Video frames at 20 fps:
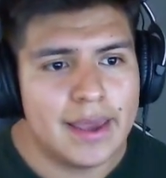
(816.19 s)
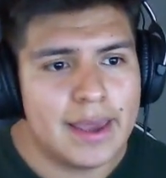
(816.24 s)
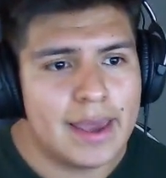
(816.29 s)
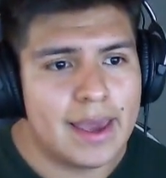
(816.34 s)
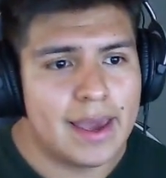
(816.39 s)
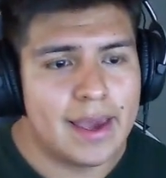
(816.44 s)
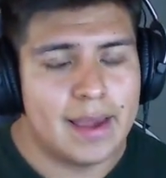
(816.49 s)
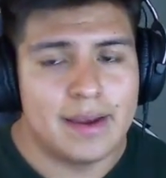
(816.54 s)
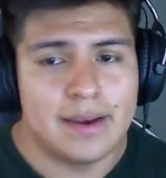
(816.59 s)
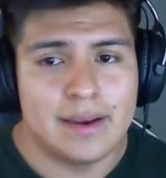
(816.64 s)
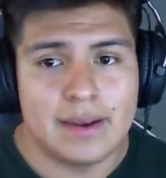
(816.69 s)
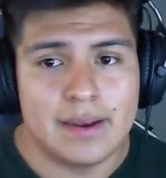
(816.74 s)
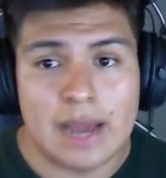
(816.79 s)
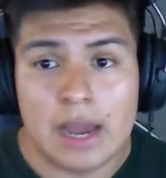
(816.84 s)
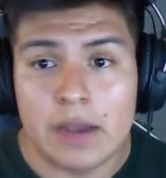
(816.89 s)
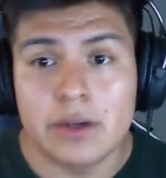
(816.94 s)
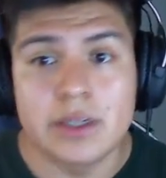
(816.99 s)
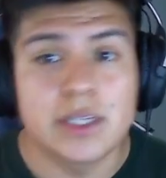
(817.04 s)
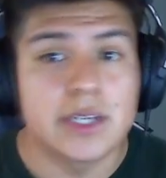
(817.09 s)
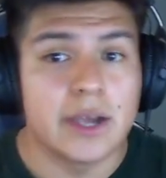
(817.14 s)
And
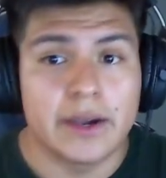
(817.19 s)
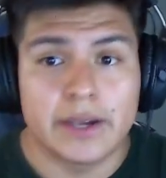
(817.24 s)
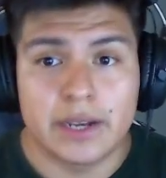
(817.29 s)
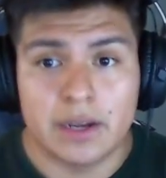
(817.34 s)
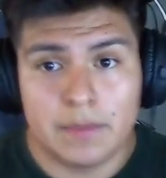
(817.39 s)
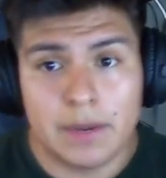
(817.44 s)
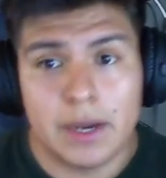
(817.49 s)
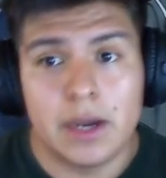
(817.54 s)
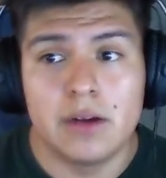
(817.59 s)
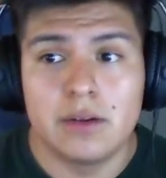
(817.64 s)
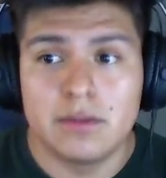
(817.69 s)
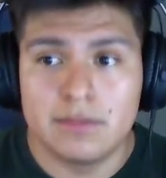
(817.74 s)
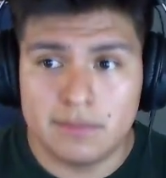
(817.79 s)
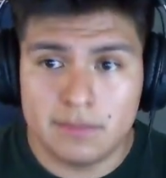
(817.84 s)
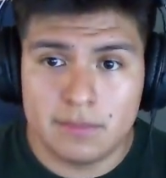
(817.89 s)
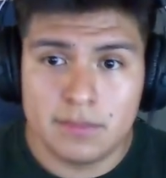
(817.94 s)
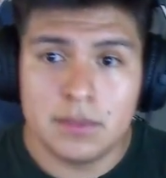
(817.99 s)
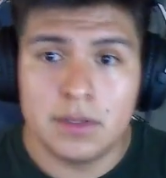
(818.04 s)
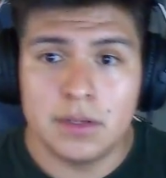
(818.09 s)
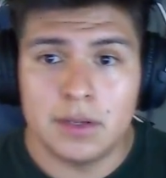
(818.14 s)
now you're talking about
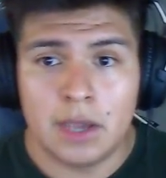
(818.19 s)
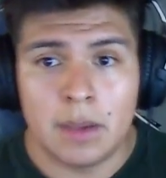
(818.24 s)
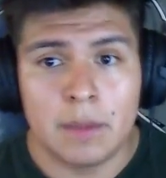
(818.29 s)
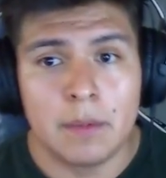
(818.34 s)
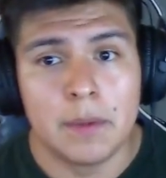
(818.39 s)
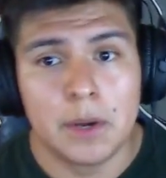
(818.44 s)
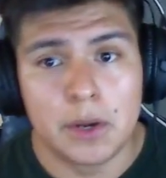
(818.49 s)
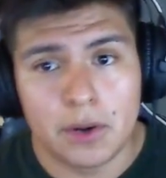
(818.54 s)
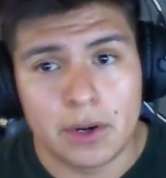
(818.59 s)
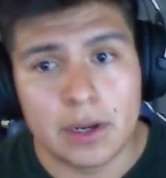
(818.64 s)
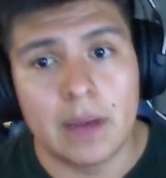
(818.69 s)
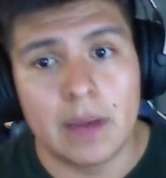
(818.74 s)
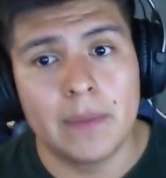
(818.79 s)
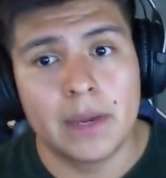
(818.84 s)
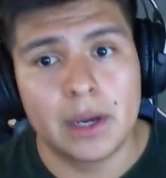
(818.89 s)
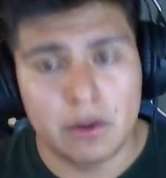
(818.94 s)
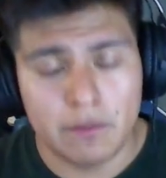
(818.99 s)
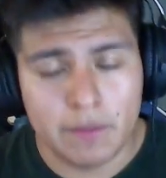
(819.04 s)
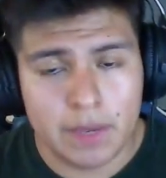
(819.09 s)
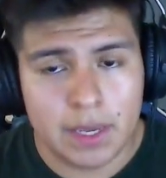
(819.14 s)
Yamamoto
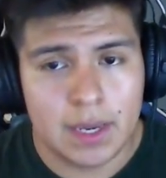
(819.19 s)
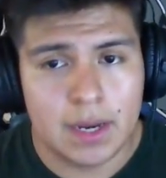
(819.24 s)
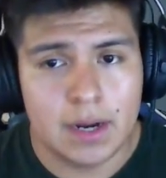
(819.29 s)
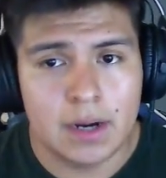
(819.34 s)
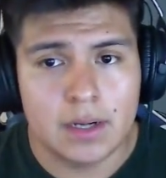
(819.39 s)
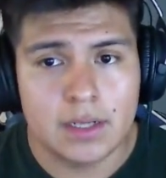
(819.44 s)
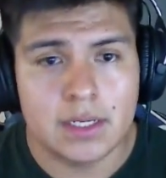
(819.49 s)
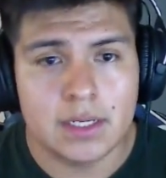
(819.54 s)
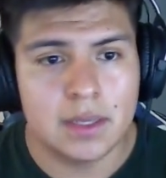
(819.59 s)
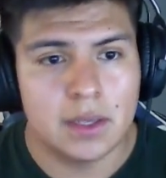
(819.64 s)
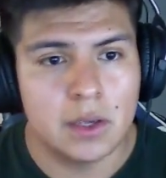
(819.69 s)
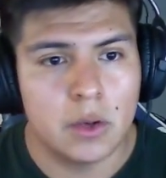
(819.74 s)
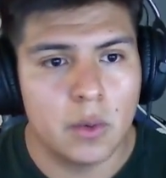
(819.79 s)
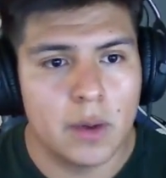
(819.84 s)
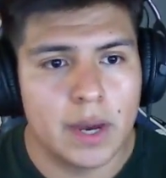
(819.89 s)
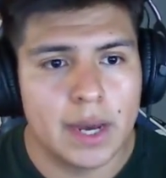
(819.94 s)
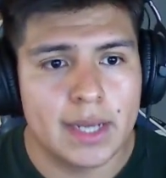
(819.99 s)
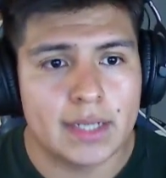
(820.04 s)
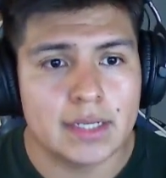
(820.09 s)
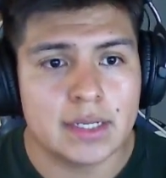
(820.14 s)
coming over here to the
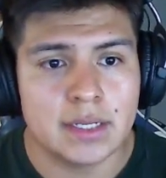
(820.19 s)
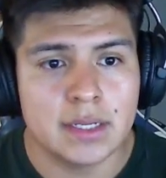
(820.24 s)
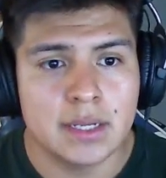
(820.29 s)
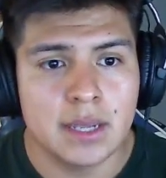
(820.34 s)
U.S.,